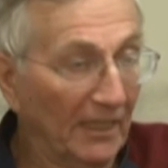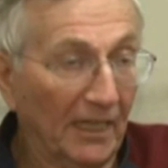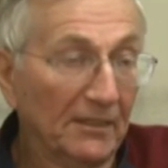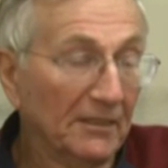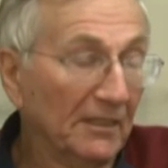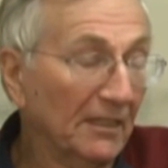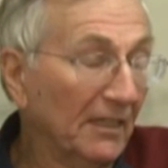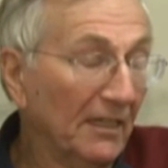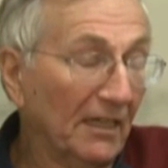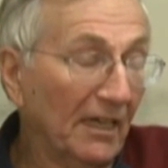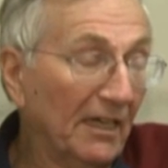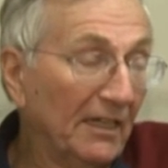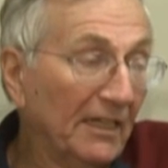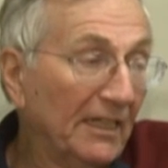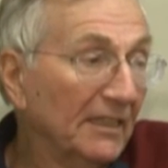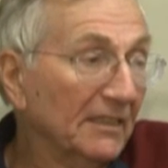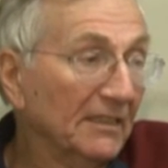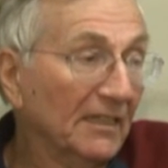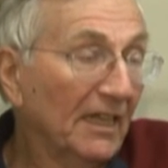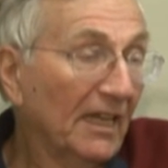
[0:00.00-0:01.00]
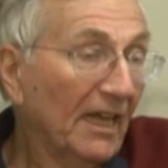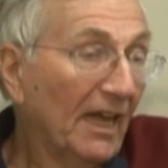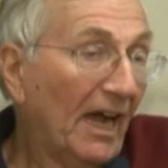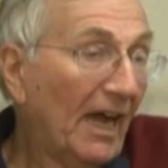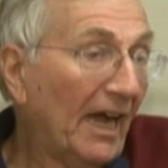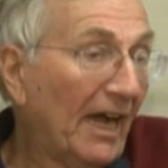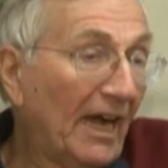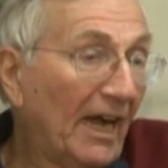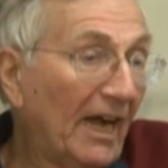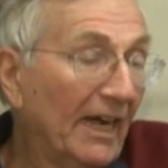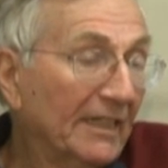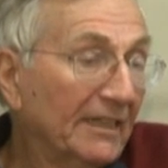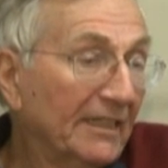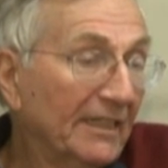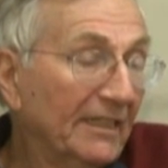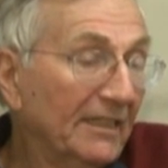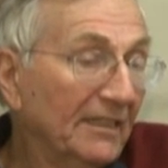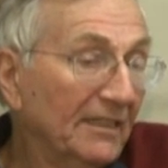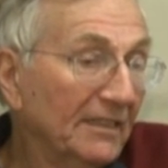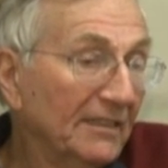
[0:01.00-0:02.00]
I
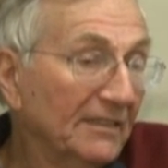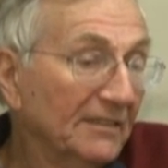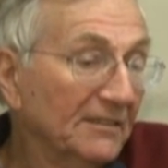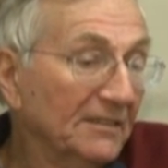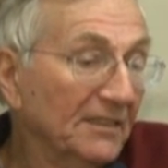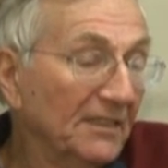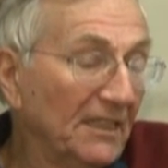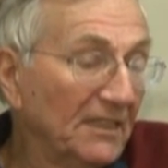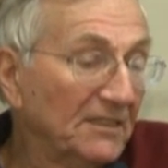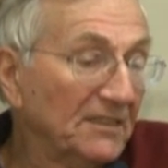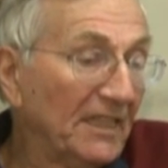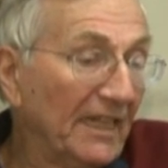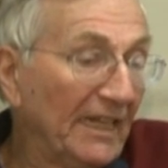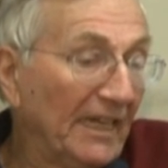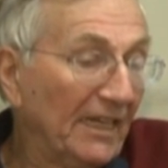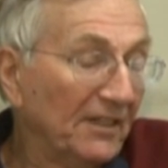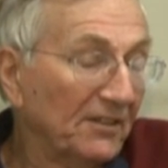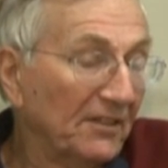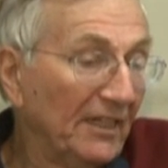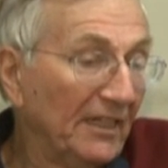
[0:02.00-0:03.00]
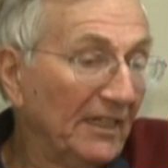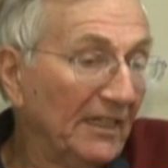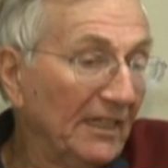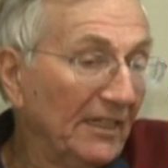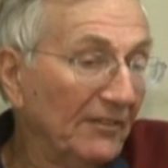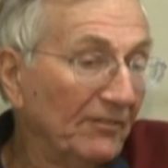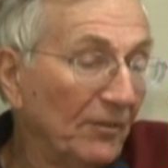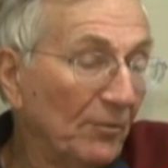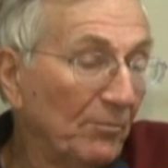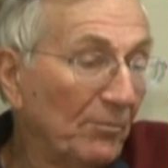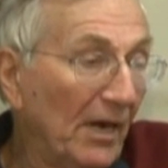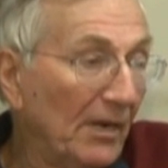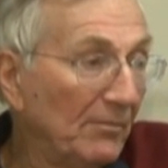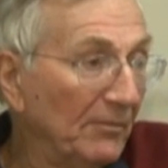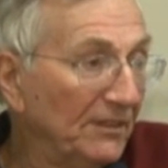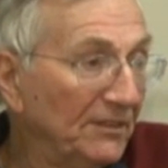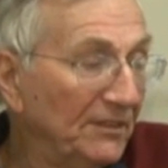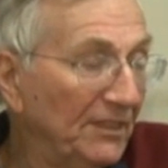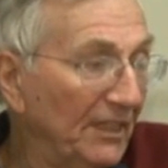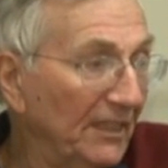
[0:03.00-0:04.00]
to this day, I think if
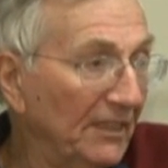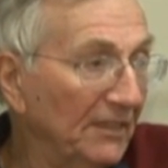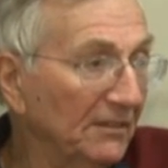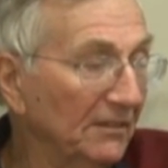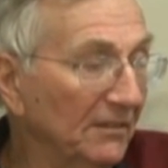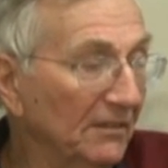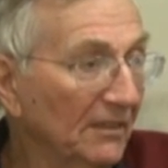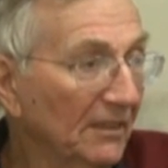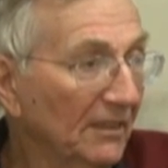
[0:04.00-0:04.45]
Obama did,